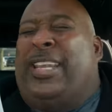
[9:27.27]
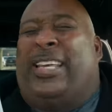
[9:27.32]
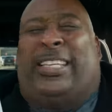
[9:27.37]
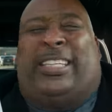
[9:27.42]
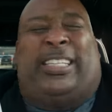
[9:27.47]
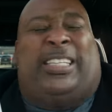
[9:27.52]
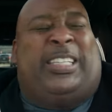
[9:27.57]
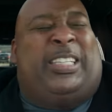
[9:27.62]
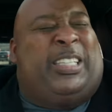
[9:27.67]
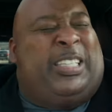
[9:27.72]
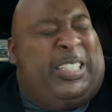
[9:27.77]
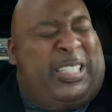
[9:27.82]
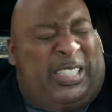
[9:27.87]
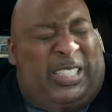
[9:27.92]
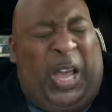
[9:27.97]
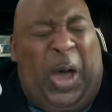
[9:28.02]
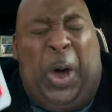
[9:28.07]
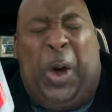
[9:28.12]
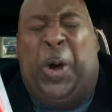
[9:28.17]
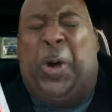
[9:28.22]
it is
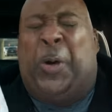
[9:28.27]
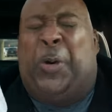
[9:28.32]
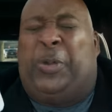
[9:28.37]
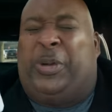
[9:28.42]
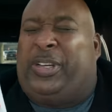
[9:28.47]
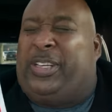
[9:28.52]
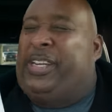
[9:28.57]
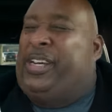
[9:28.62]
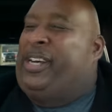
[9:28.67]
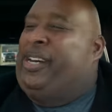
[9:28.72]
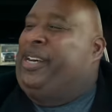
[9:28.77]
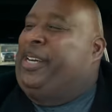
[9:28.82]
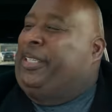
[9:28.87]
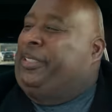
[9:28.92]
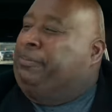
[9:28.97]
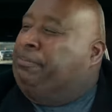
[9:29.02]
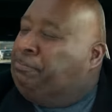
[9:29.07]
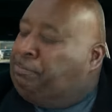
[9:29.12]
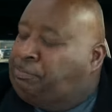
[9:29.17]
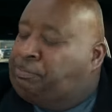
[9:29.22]
so
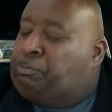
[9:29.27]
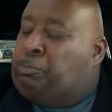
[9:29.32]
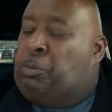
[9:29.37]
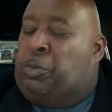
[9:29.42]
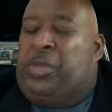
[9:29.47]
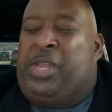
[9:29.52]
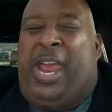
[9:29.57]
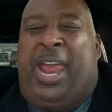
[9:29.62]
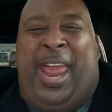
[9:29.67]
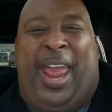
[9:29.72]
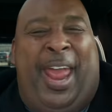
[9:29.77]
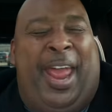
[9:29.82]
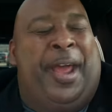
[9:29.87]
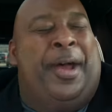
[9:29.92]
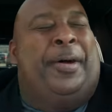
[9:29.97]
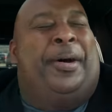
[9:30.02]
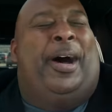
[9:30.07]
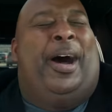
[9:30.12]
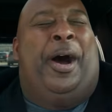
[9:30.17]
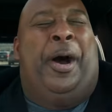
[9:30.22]
good.
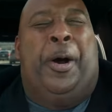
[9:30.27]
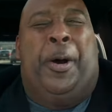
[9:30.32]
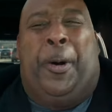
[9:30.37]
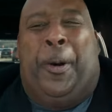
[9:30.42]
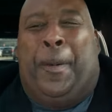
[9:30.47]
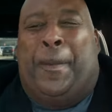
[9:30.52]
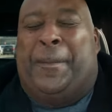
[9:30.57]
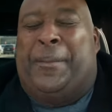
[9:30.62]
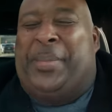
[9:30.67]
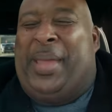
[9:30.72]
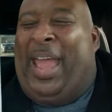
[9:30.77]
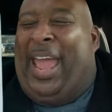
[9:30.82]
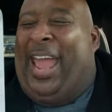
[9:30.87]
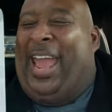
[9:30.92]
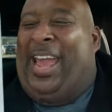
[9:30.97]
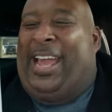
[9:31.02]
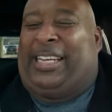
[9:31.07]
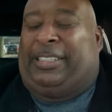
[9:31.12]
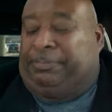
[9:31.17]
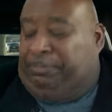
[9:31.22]
Oh,
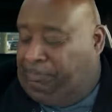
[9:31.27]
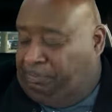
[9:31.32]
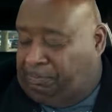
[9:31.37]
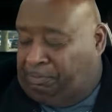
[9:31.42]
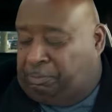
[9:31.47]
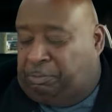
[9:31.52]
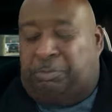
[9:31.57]
man.